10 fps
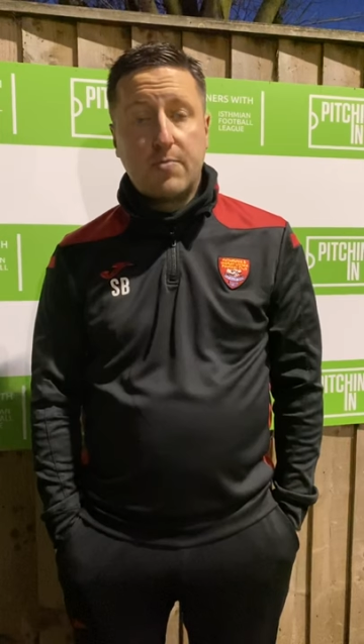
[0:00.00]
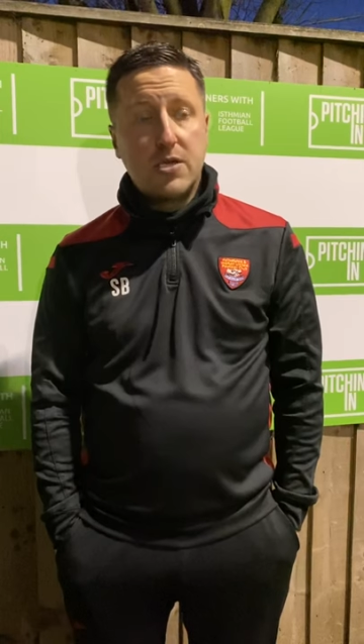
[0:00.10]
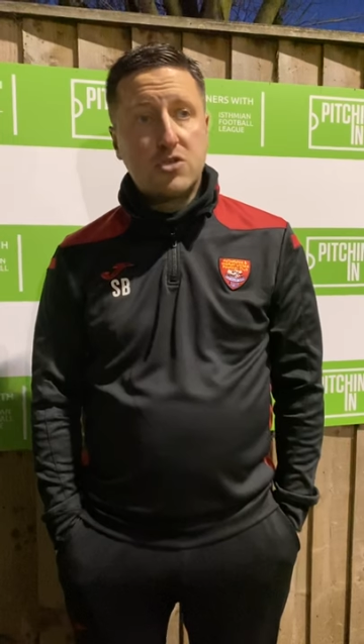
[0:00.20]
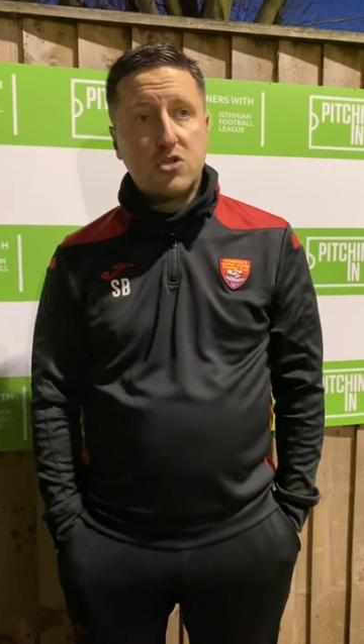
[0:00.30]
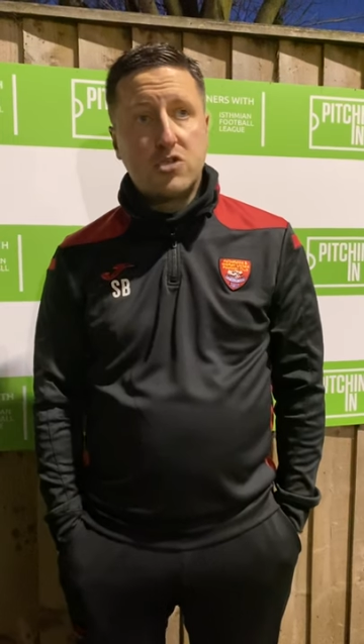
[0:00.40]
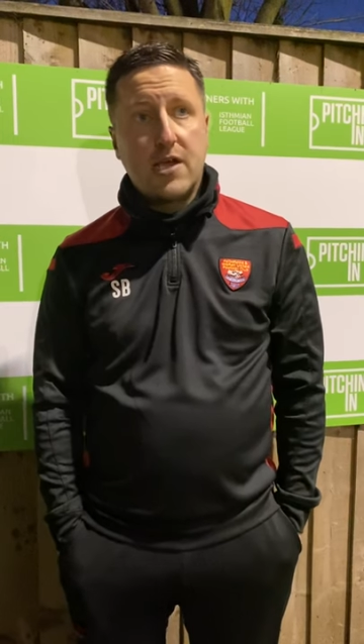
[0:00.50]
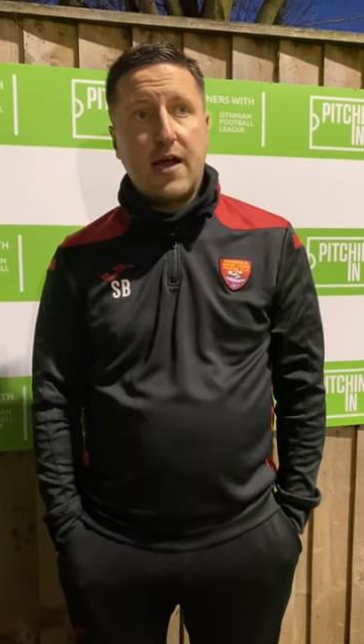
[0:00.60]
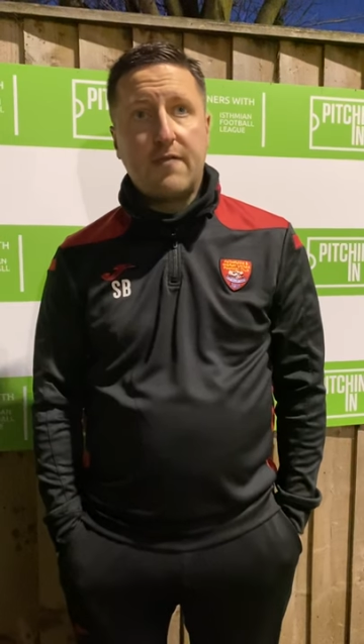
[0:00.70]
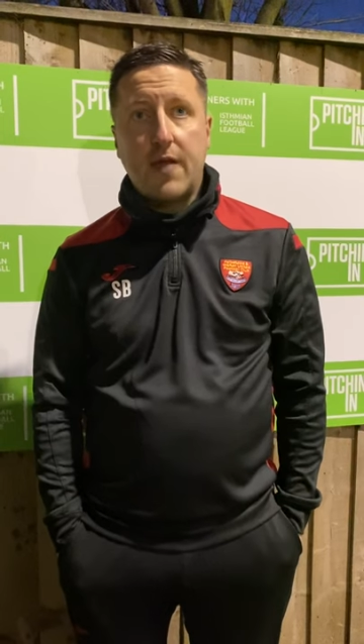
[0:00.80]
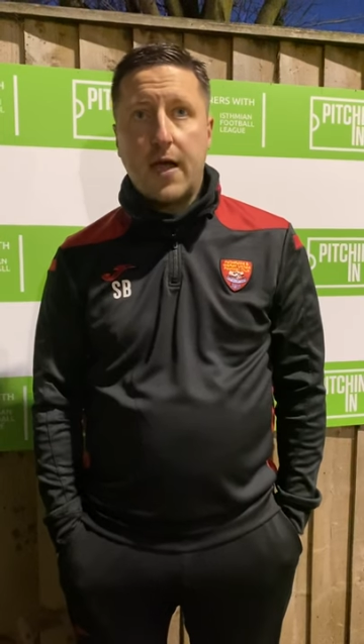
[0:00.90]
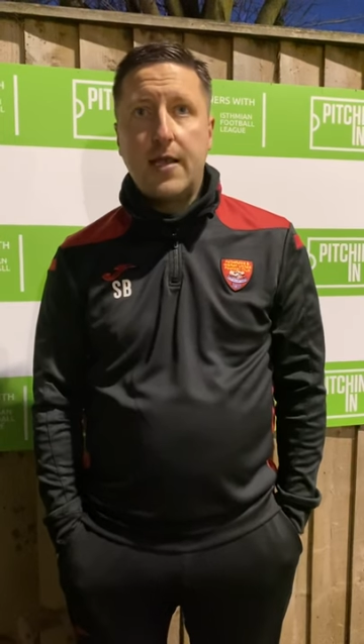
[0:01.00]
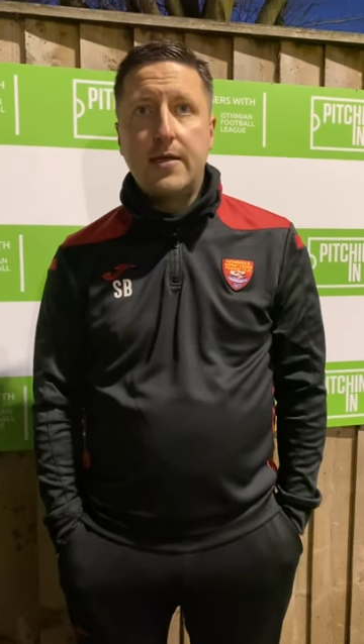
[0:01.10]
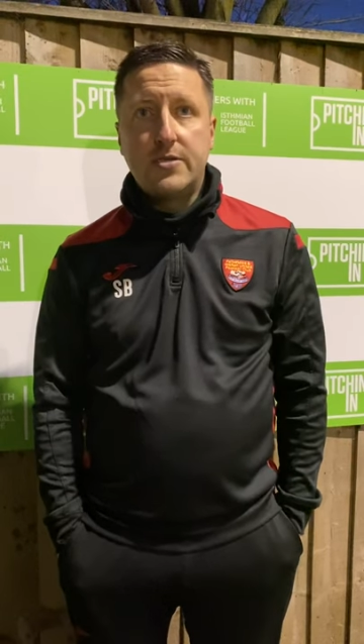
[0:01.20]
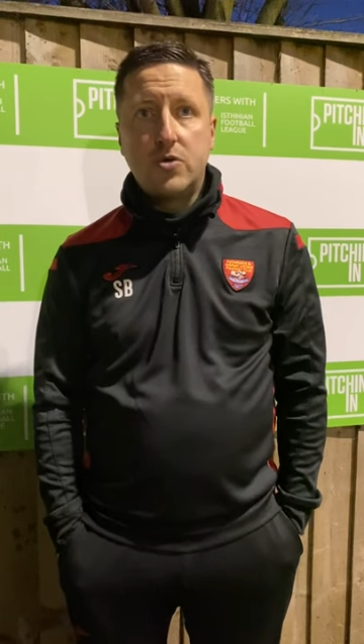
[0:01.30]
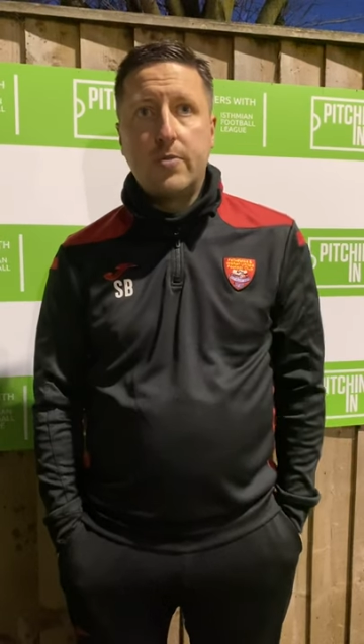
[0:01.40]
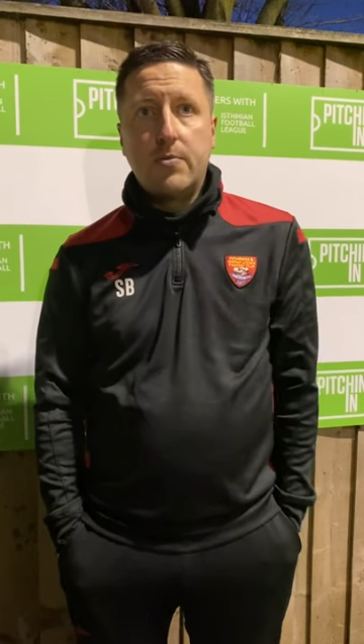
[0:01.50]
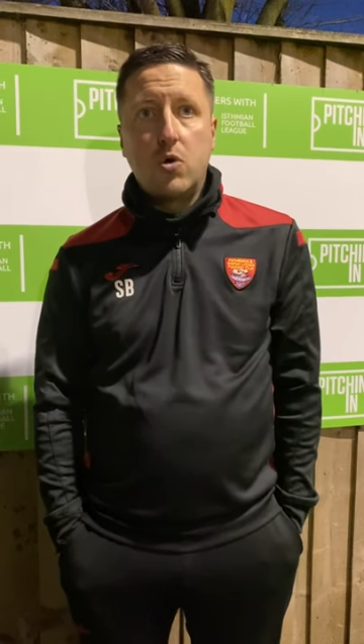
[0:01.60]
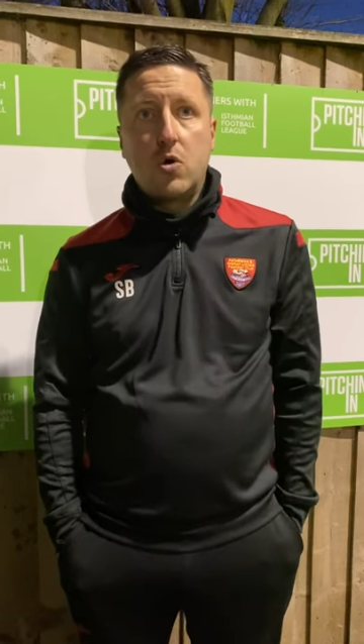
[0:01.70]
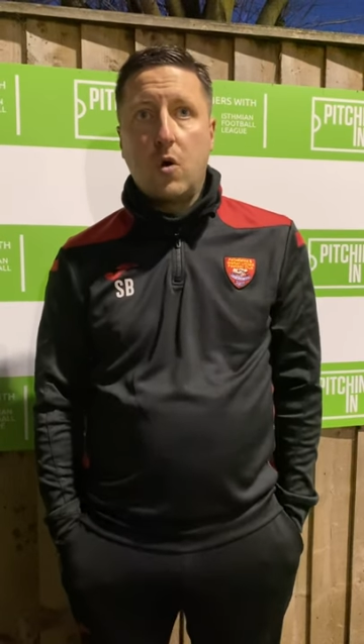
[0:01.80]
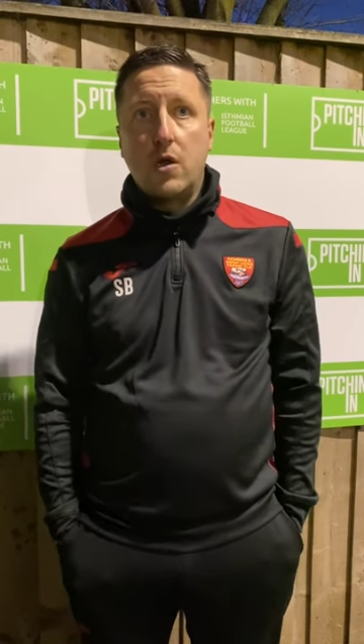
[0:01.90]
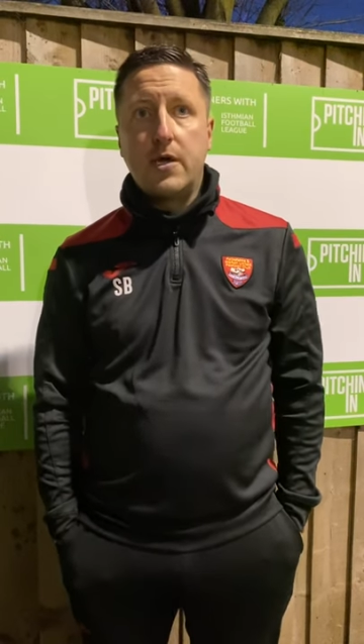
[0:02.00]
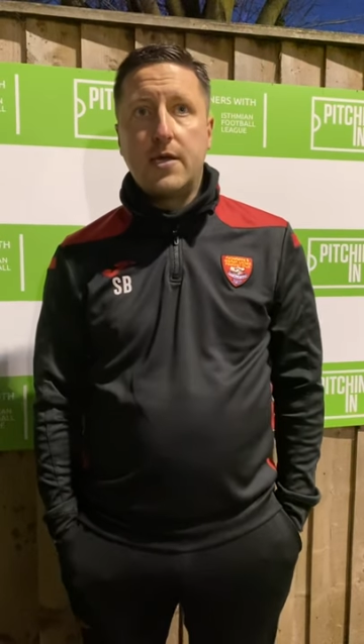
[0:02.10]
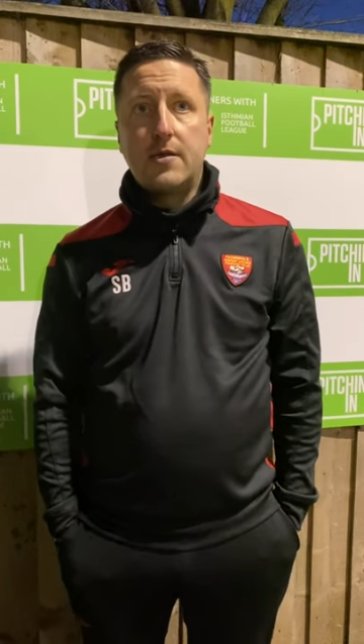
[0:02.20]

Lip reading: but just to have that little bit more quality